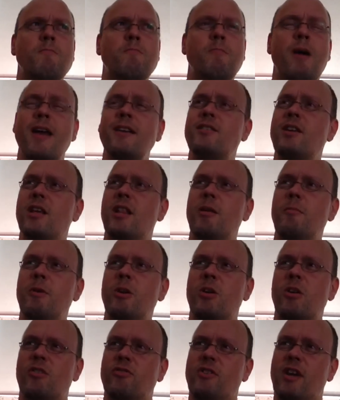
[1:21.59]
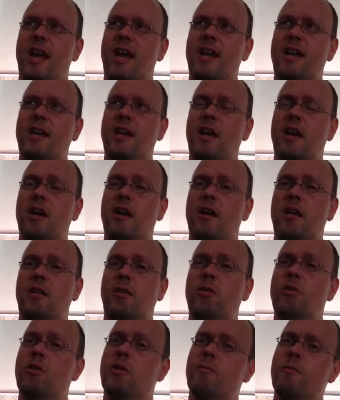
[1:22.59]
basically because I
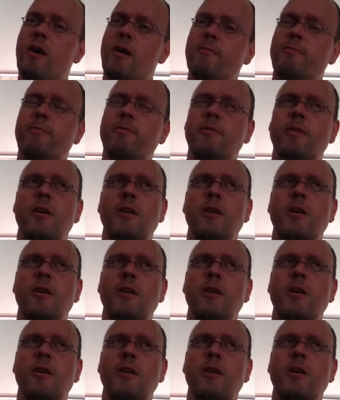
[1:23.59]
look them up